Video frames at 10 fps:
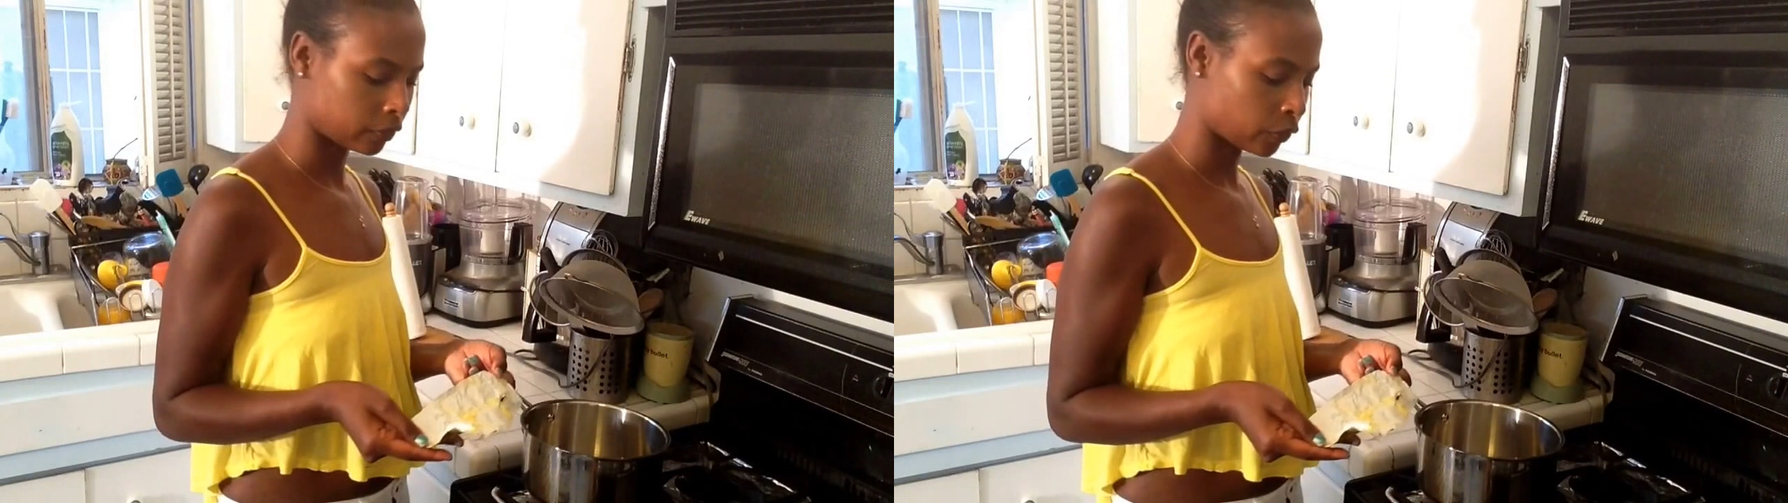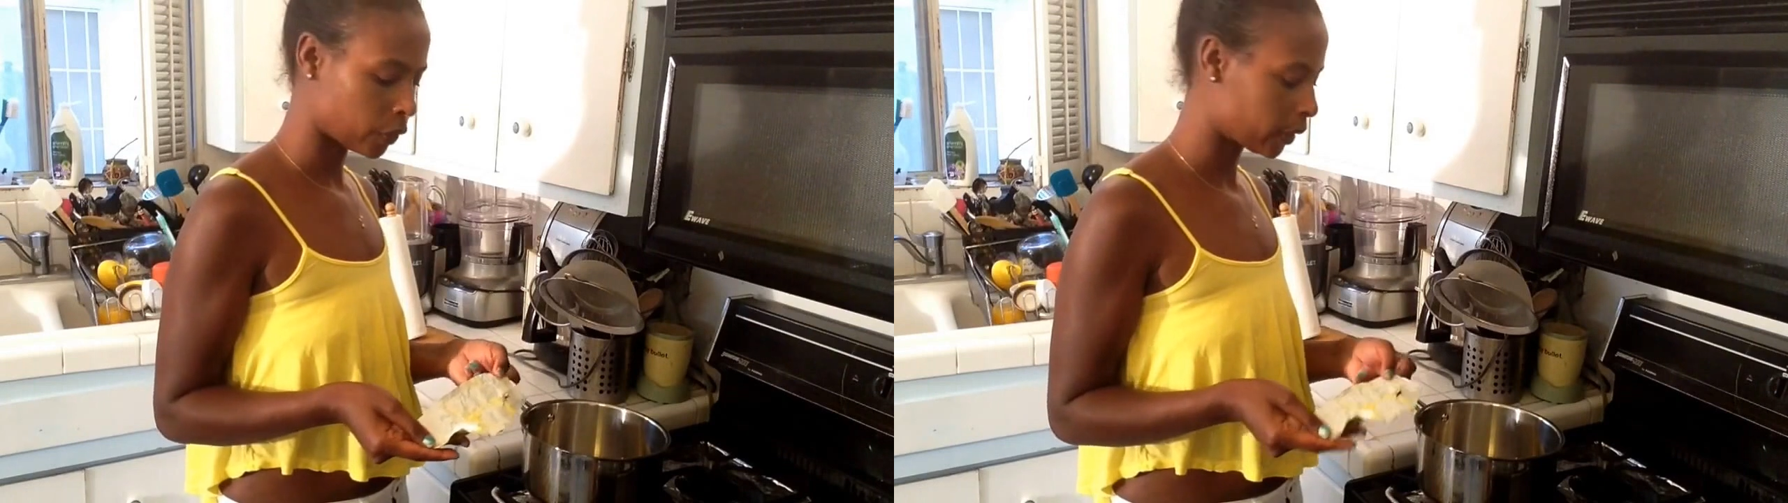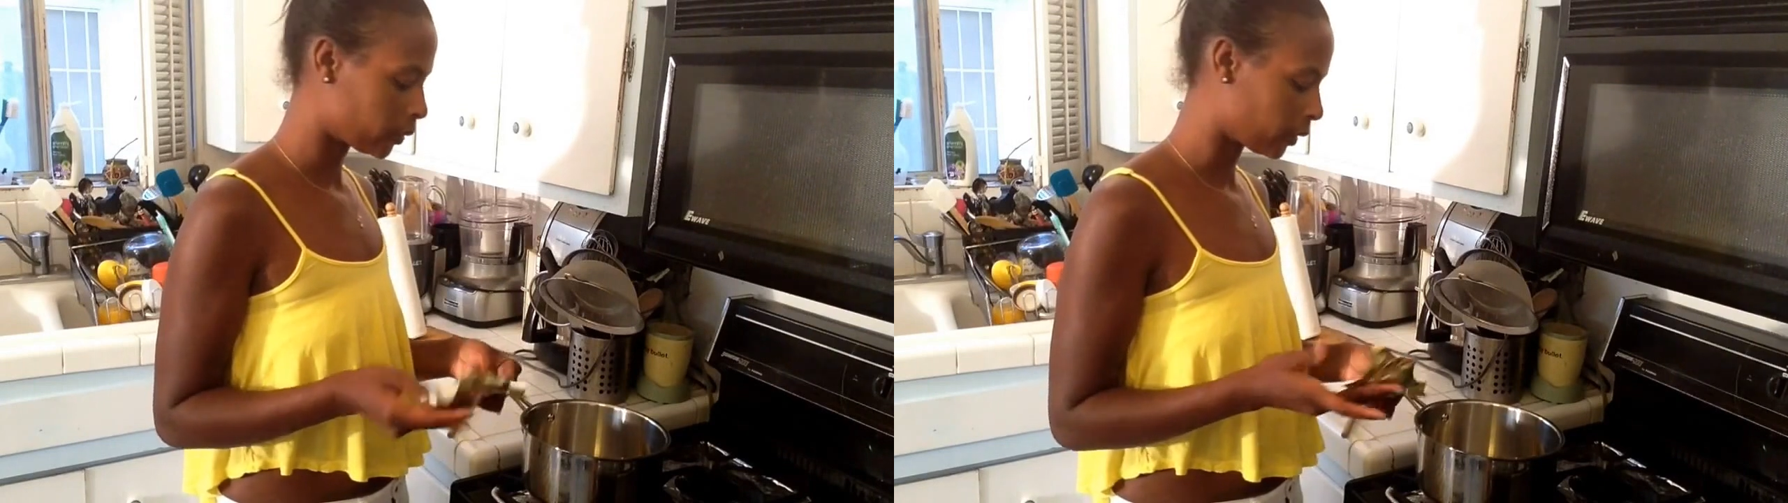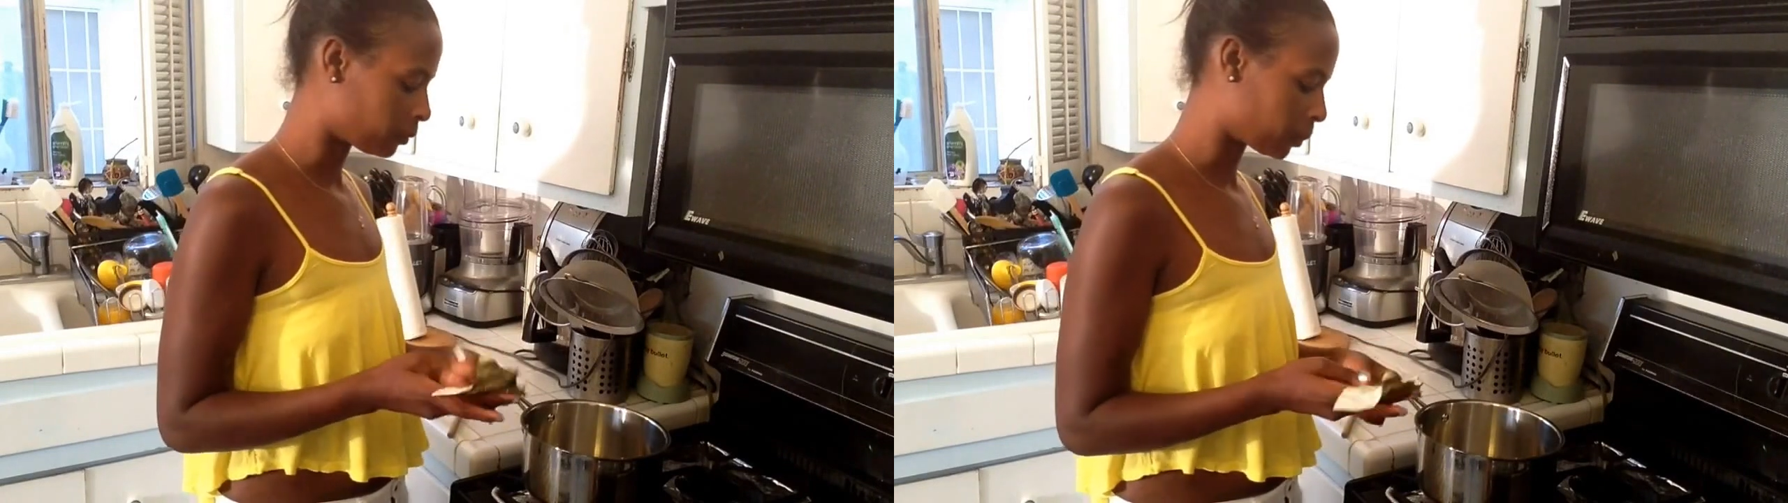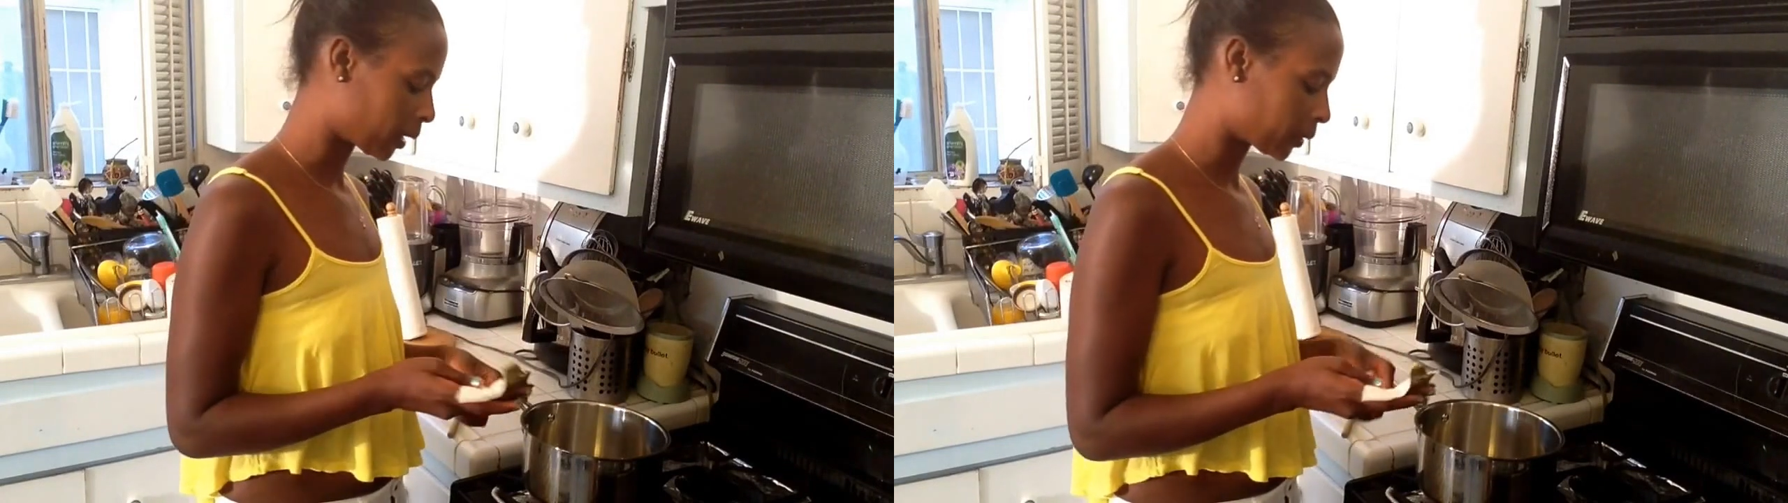foil
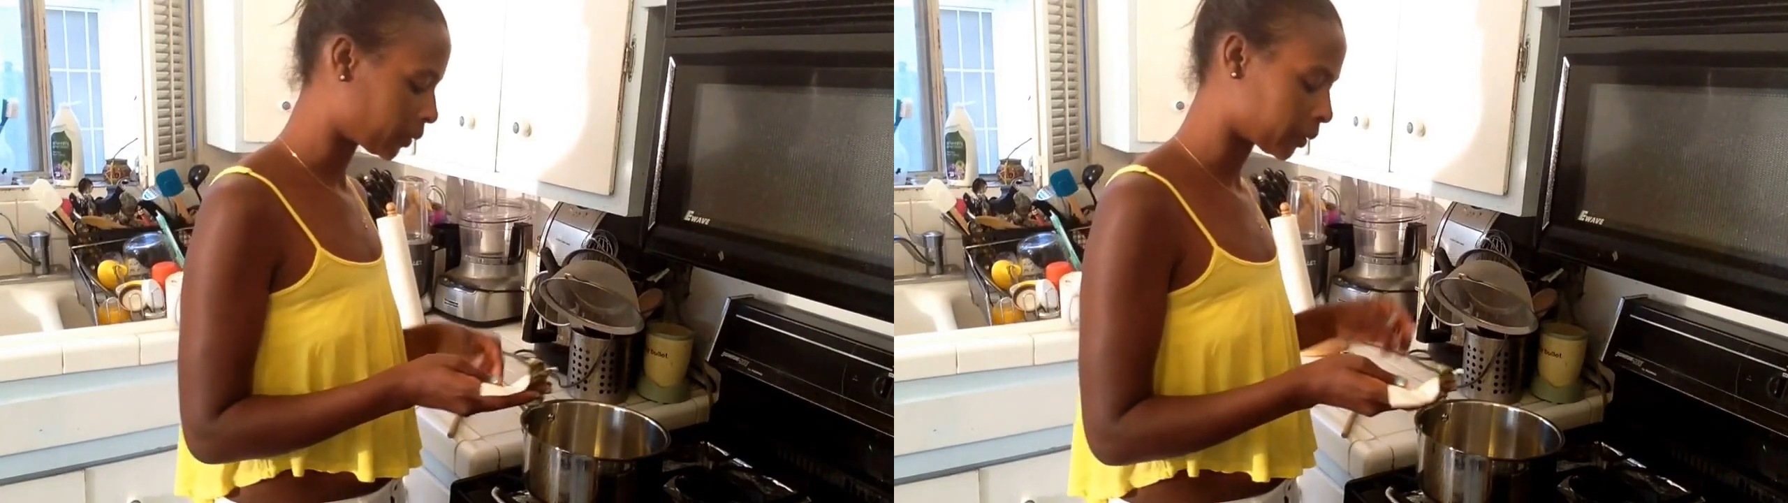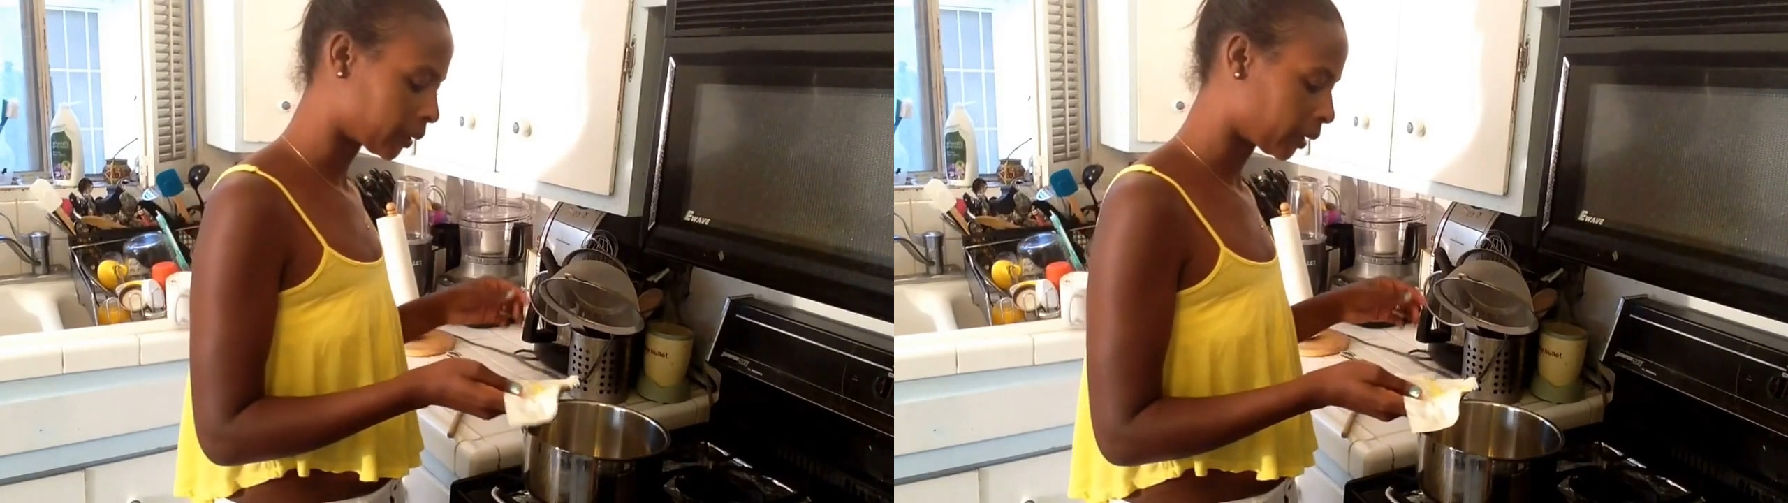of butter,